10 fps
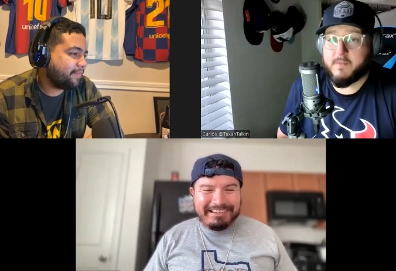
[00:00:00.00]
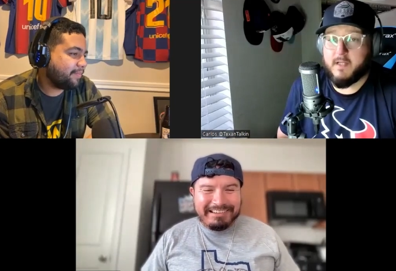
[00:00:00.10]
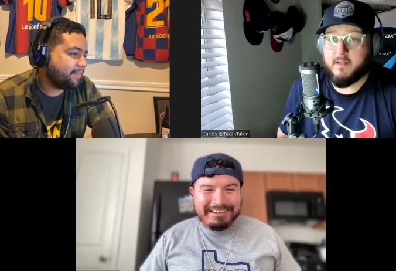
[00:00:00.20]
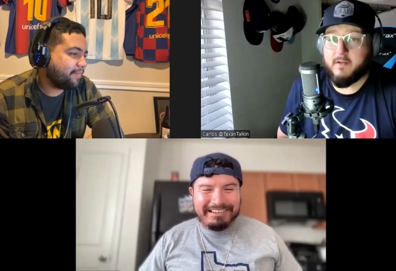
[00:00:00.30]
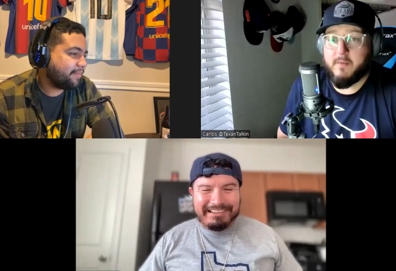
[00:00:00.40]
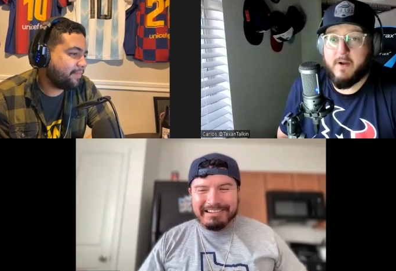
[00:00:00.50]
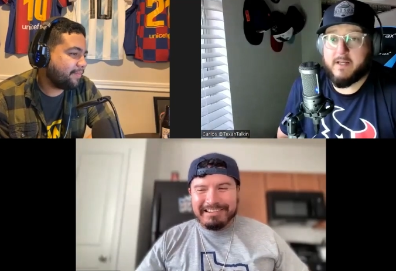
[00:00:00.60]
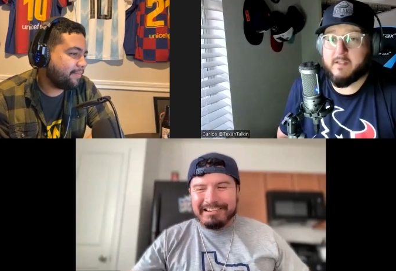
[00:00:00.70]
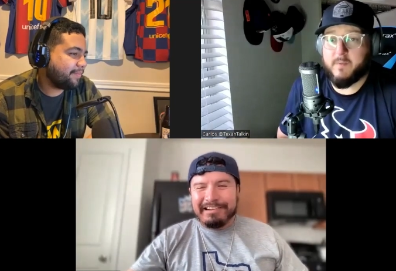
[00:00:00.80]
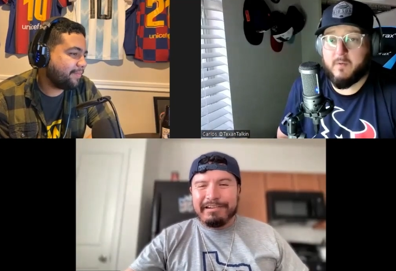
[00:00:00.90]
Speaker 1: so I'm
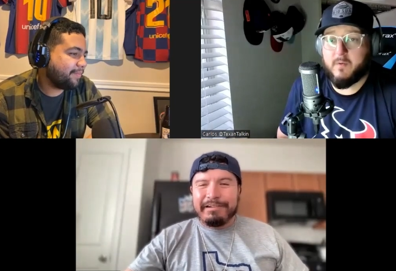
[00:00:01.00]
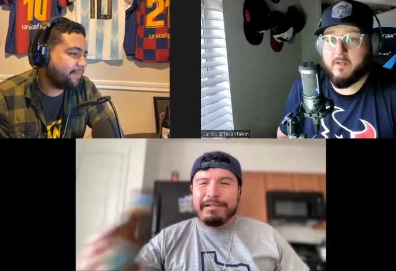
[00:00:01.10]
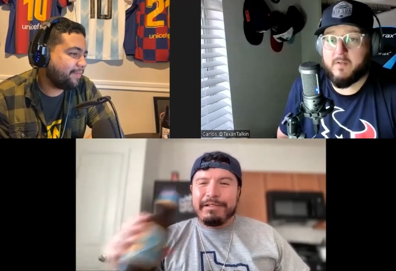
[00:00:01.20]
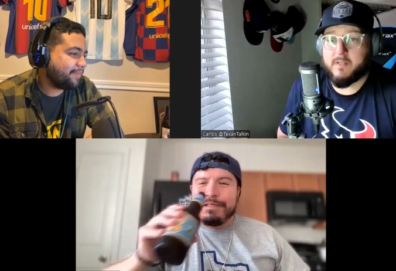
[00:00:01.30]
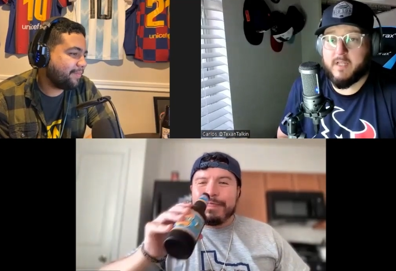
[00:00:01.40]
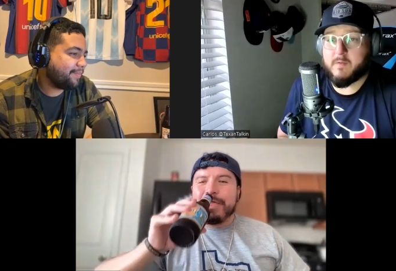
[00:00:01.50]
telling you, it might just be one